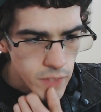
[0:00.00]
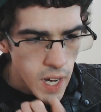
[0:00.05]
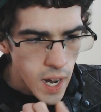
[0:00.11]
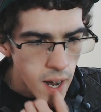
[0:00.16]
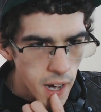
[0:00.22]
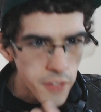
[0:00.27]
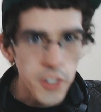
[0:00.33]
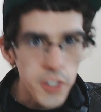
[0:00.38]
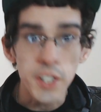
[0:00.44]

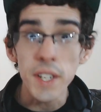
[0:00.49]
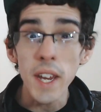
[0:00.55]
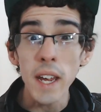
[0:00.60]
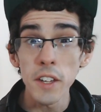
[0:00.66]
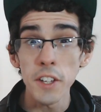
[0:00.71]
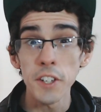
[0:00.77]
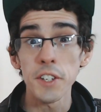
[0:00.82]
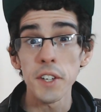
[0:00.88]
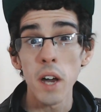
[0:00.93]
the Daily
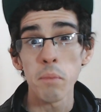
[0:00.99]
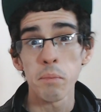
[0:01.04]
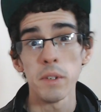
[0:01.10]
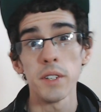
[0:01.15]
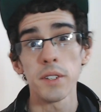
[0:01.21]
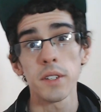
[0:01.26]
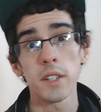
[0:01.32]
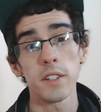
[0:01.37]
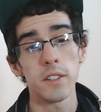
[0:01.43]
Duffies,
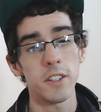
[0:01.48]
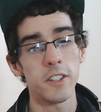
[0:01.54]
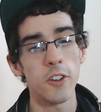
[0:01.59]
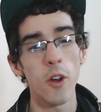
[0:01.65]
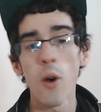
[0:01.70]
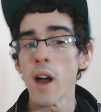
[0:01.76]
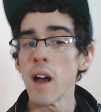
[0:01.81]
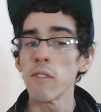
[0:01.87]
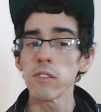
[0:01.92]
because you don't
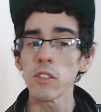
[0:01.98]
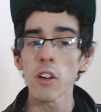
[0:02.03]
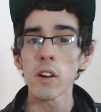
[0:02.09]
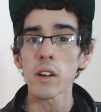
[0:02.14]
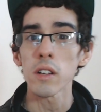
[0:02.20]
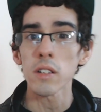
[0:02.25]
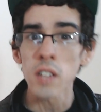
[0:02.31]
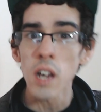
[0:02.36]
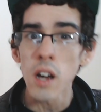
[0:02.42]
have a lot of
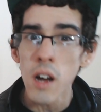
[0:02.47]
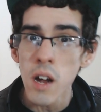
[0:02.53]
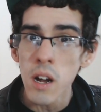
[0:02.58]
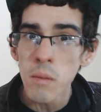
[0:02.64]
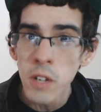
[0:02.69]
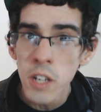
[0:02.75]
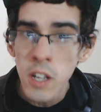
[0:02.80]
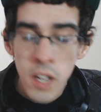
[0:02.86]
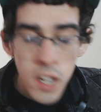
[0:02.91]
time,
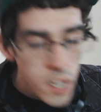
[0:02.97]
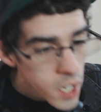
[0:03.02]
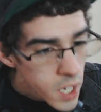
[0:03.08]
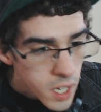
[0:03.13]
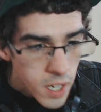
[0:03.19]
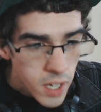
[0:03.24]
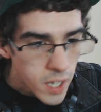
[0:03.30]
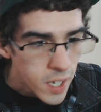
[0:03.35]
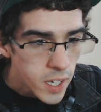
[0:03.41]

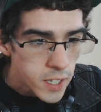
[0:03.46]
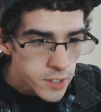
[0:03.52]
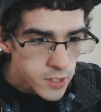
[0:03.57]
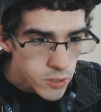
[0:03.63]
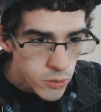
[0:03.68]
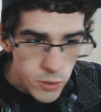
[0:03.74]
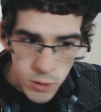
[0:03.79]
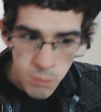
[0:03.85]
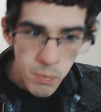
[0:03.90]
and so
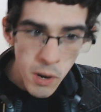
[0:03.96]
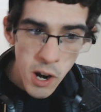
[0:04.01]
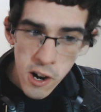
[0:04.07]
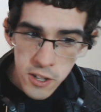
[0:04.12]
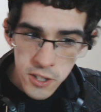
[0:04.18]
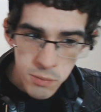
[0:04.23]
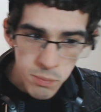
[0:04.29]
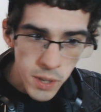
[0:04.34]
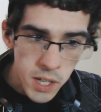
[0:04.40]
your buyers
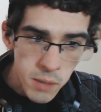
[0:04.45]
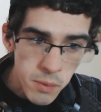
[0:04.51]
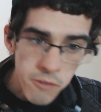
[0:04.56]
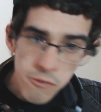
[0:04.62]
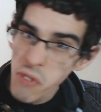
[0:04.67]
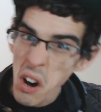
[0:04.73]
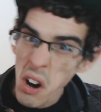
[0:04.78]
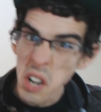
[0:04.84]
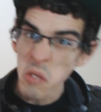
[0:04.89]
better be
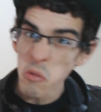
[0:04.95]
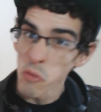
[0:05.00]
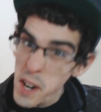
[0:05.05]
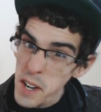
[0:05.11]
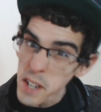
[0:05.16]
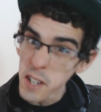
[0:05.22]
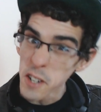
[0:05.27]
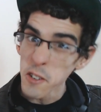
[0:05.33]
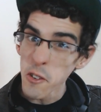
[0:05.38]
fucking ready, you
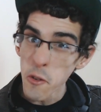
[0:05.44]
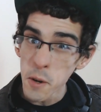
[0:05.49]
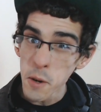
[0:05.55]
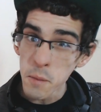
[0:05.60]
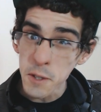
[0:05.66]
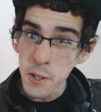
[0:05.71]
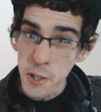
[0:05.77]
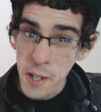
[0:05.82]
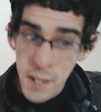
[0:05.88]
know what I'm
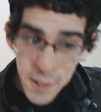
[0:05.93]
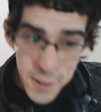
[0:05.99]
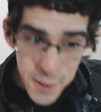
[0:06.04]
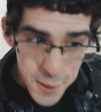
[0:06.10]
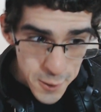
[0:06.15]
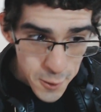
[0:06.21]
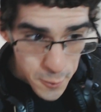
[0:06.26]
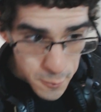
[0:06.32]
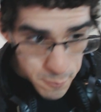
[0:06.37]
saying?
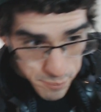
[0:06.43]
So,